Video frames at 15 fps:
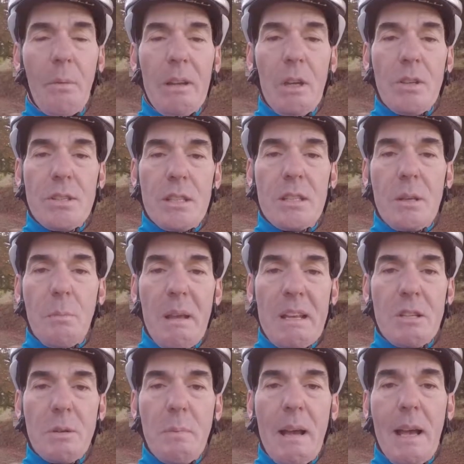we use it as a
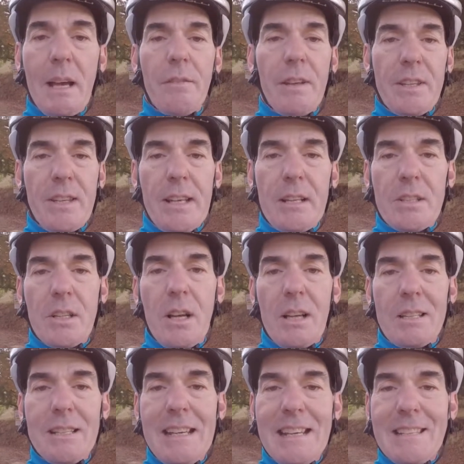benchmark for things
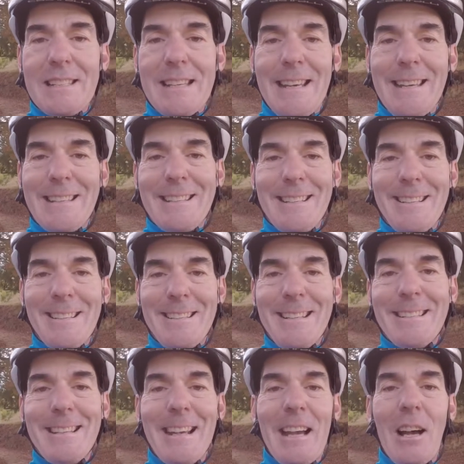like TSS and
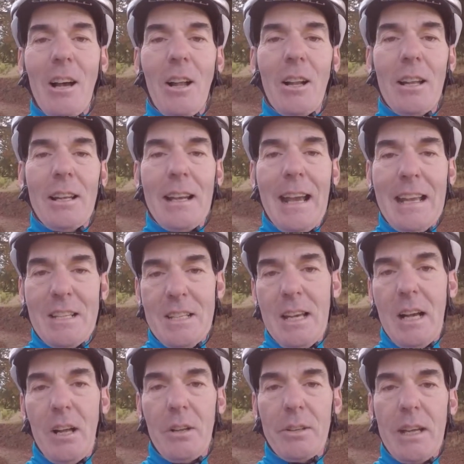CTL and
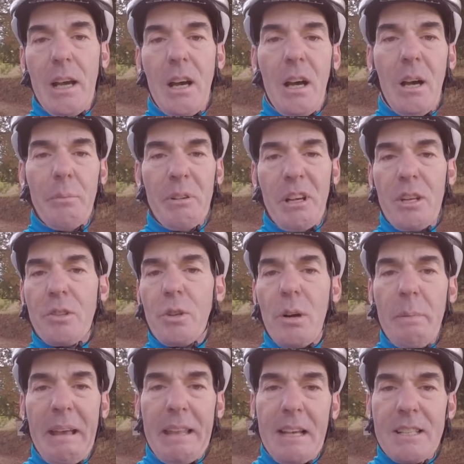ATL. Now, I'm not going to
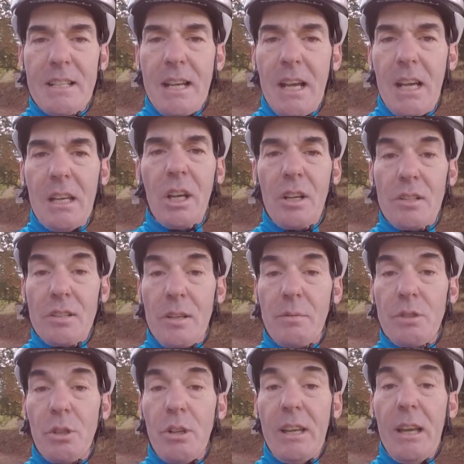talk about that today because
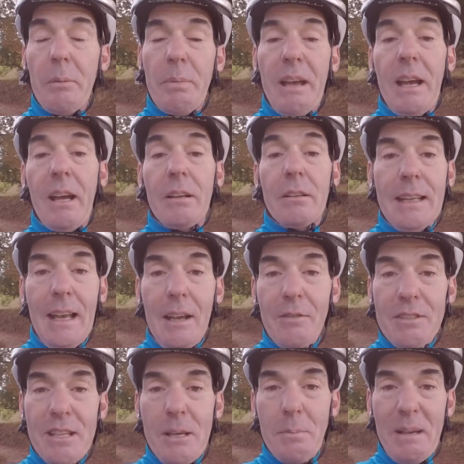I'm talking about
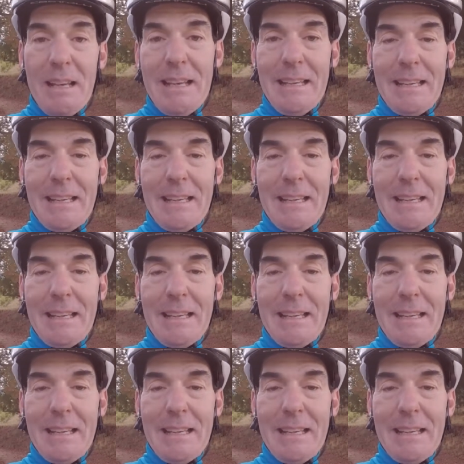FTP.